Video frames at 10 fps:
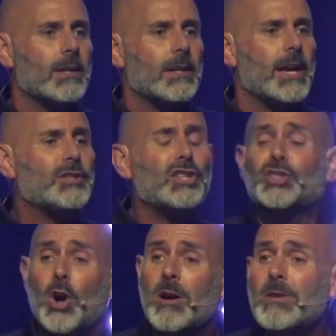It's a
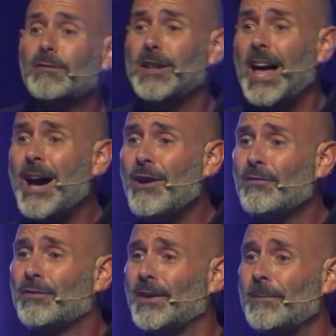storm of
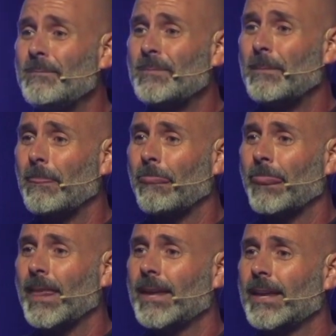love.
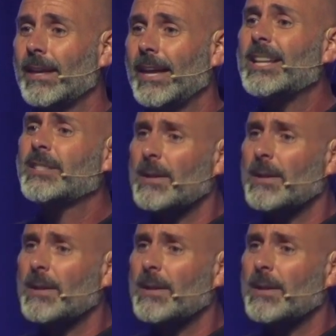It's the